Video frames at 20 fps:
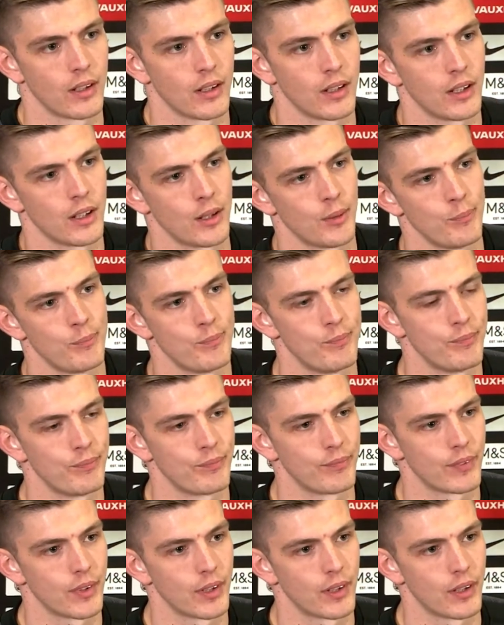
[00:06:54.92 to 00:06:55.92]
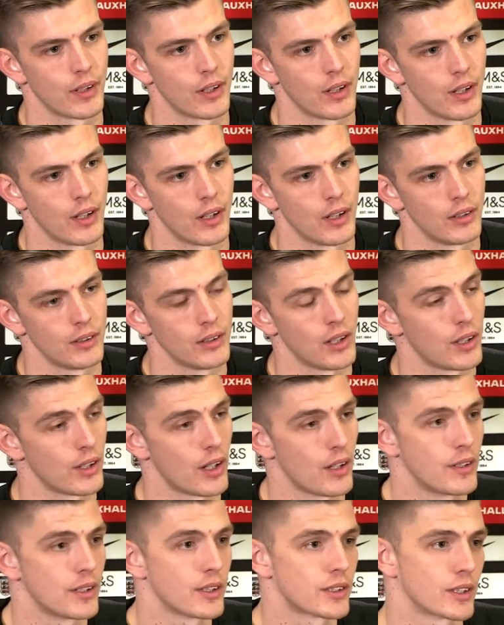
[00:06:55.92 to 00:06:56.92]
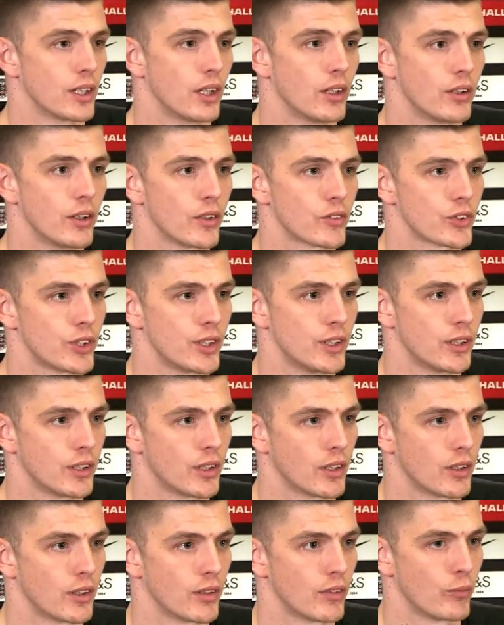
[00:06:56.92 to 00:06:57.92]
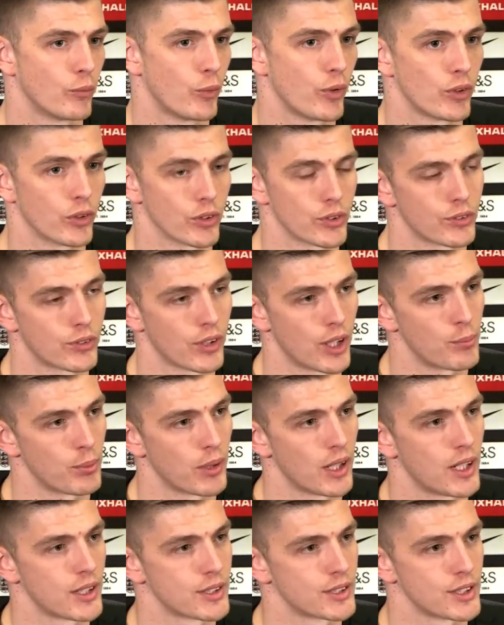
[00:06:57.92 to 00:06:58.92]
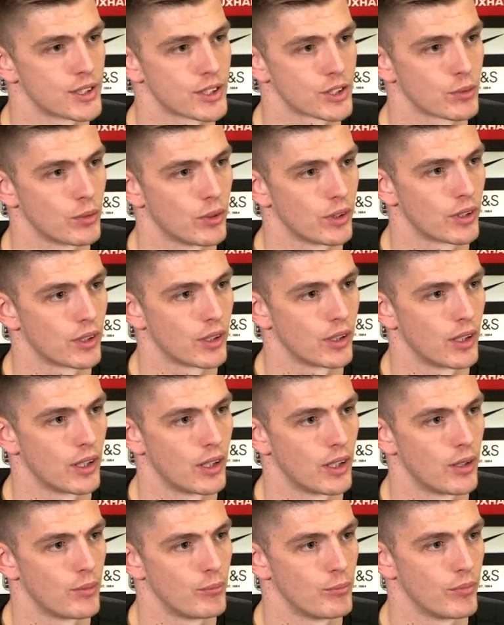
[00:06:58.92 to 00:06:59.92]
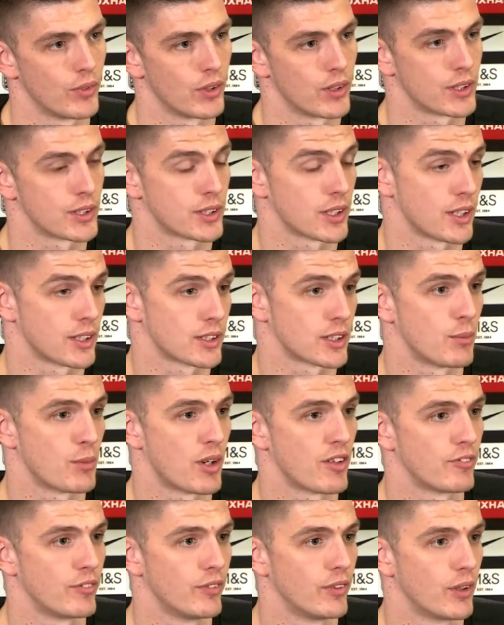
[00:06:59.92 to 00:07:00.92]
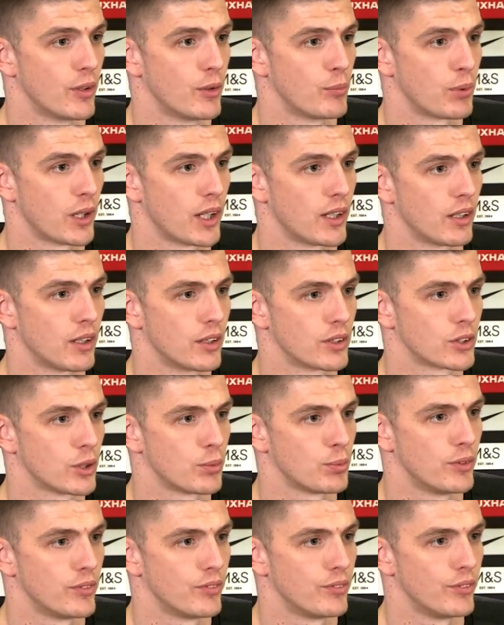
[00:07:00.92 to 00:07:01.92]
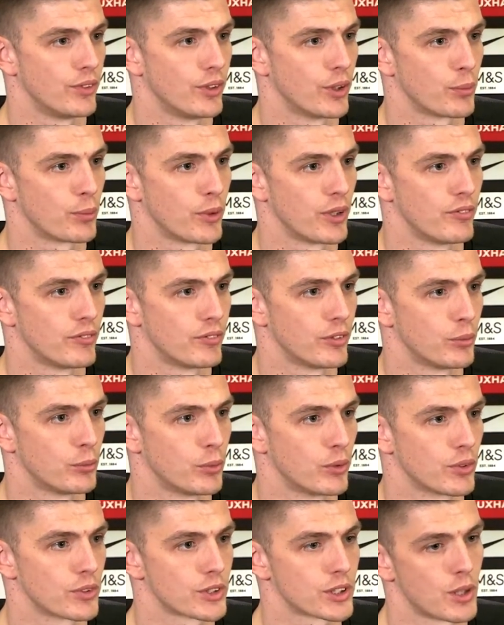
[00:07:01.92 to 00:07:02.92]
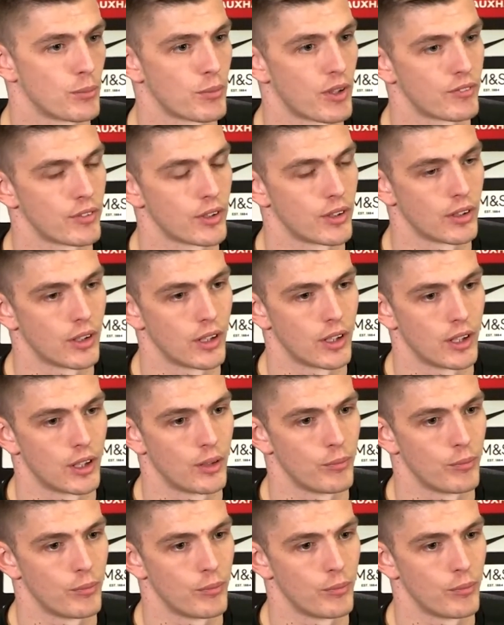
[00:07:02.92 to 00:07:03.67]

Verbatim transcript: tournament? No, I don't think so. Obviously, you know, we've got some great players in this squad. I say some have played at the top of European football and some haven't.